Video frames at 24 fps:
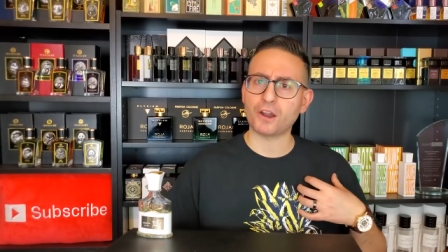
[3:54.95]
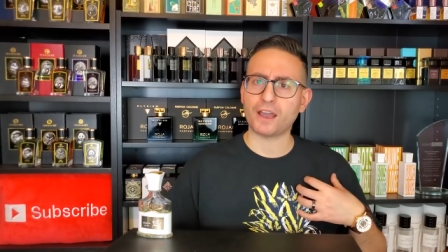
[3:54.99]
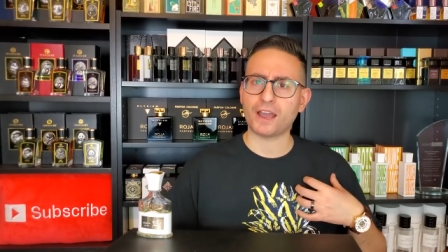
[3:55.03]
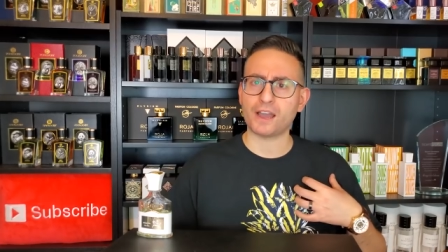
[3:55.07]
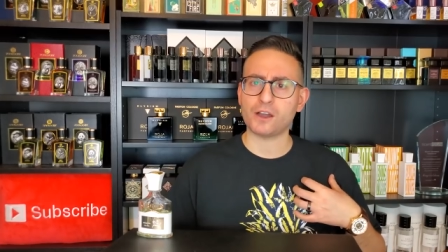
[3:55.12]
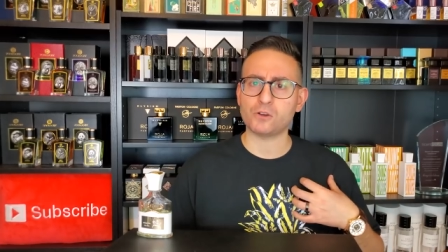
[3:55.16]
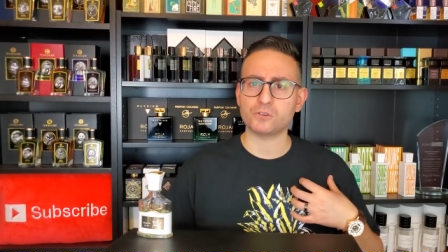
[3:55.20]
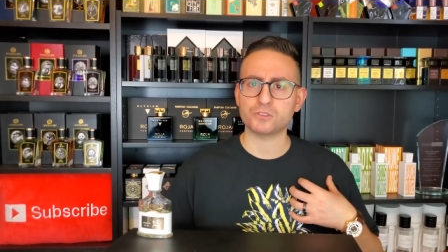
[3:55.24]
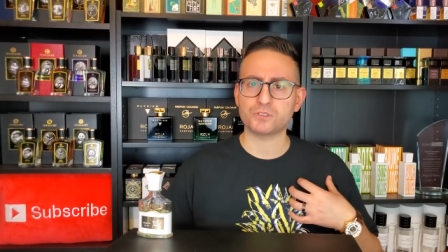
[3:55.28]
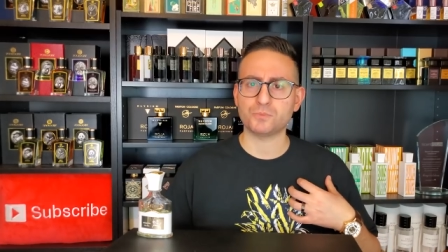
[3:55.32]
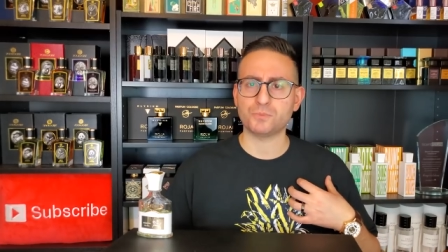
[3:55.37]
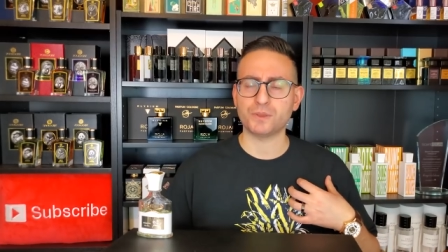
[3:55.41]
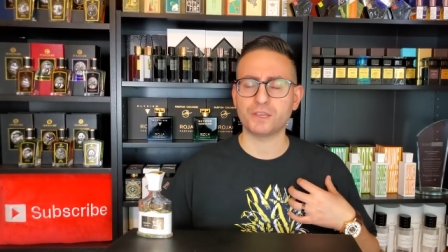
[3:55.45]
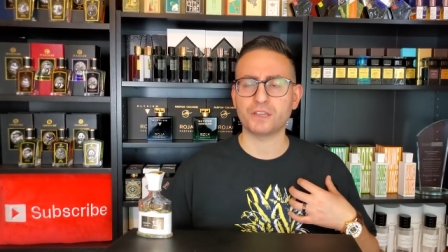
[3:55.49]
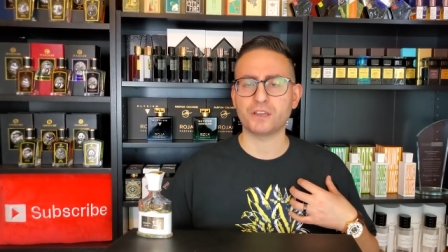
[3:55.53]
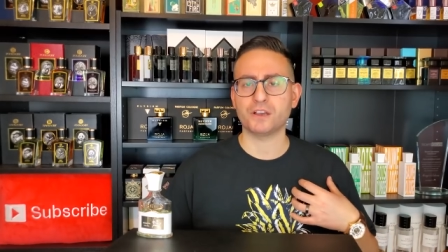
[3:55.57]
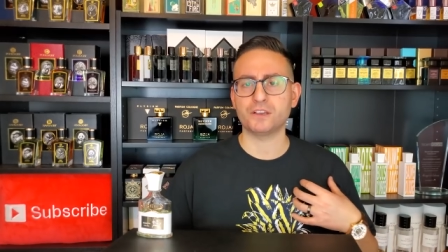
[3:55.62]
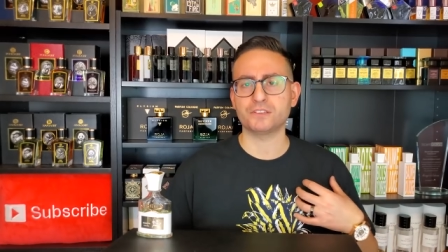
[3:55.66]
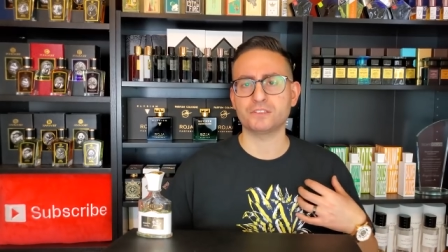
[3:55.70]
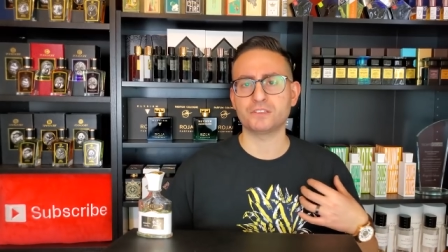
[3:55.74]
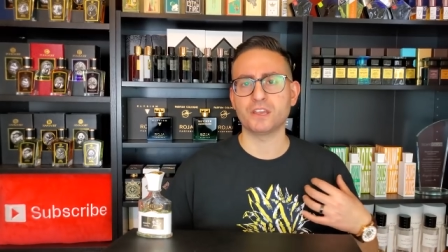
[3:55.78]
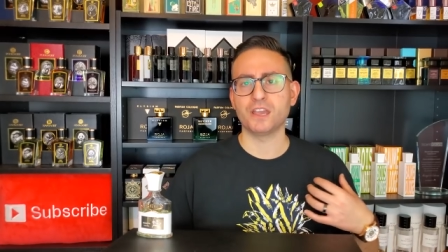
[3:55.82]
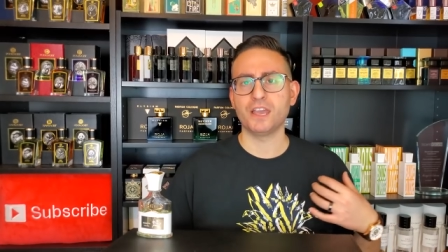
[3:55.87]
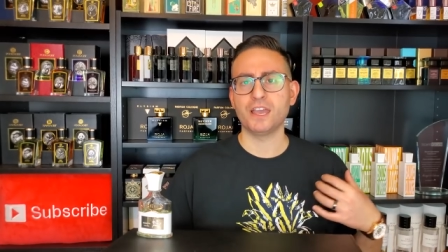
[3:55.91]
house
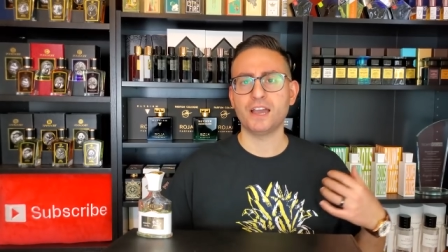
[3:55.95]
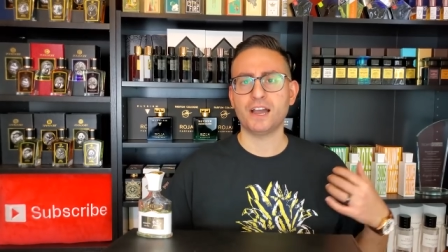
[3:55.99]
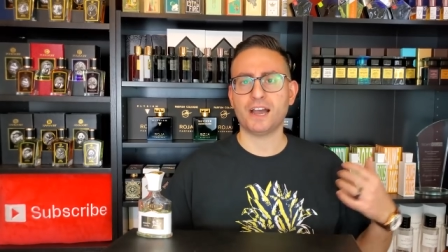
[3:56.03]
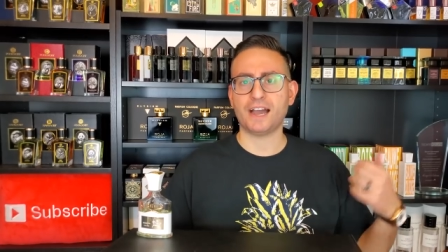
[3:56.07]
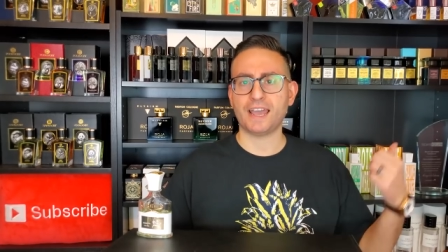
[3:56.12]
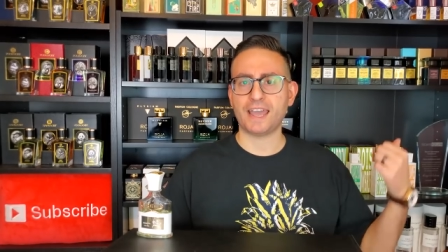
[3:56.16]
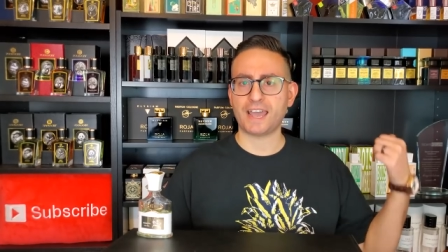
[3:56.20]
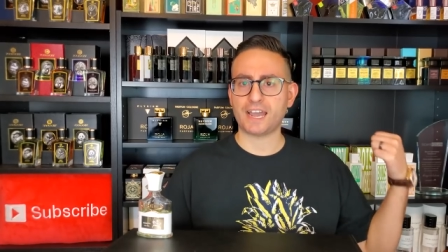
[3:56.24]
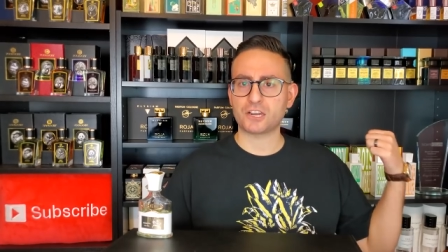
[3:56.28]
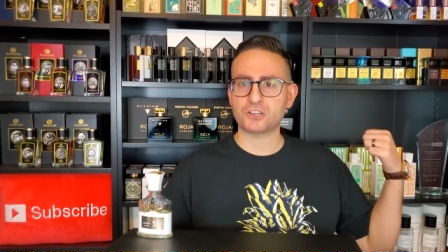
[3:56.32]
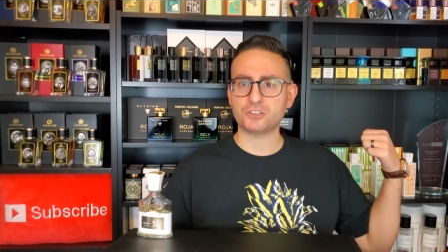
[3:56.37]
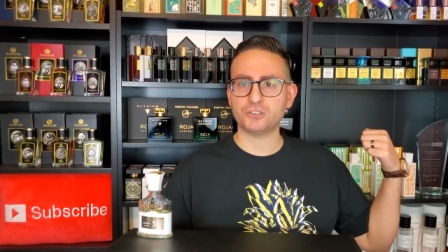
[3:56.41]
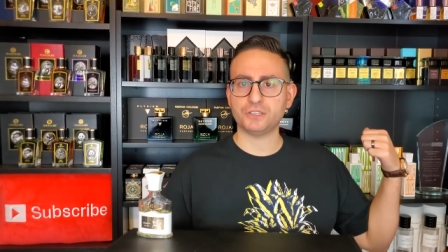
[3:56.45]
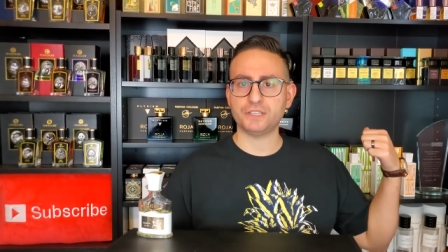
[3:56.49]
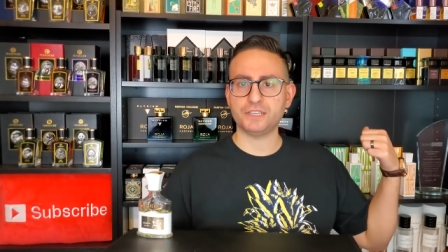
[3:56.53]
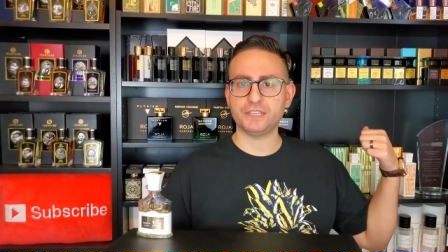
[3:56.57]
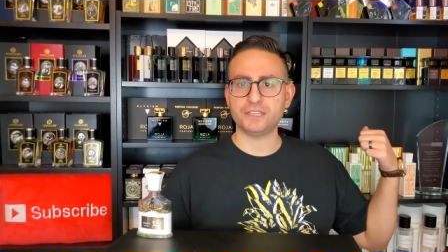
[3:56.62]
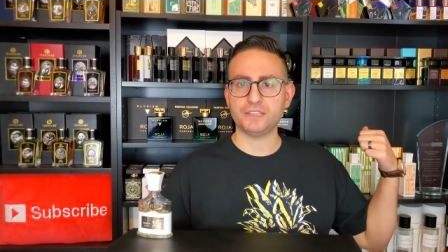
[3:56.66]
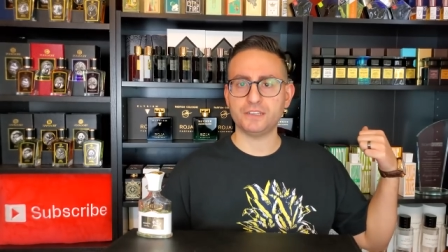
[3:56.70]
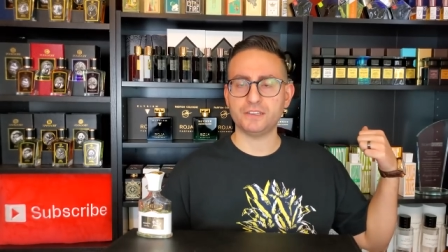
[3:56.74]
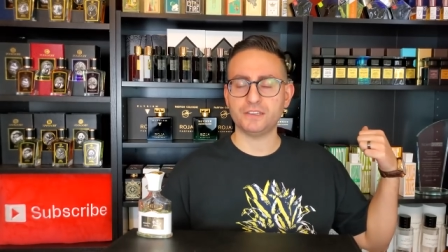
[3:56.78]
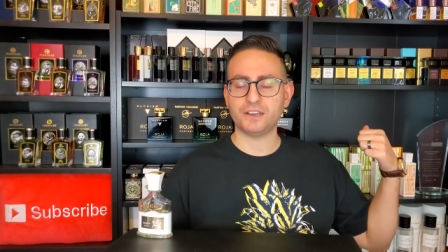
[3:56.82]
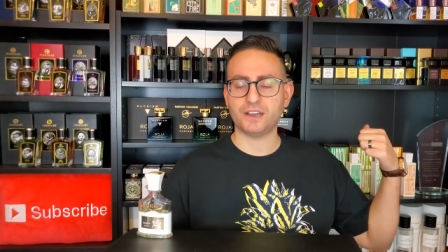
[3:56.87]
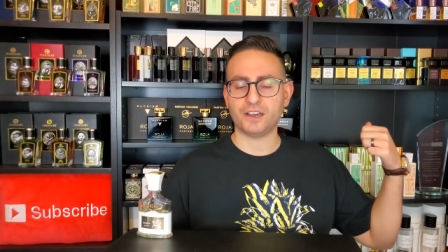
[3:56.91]
because I
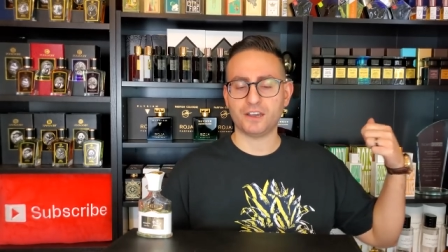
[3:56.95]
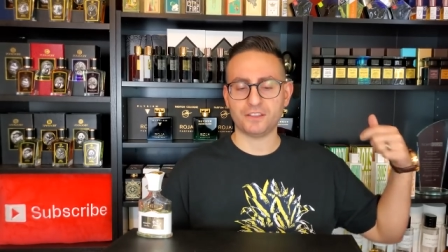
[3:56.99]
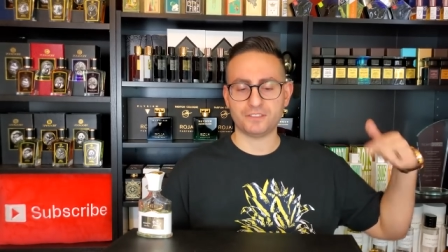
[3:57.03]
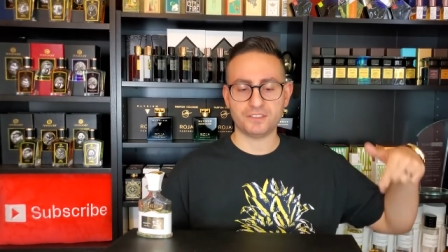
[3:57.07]
actually uh,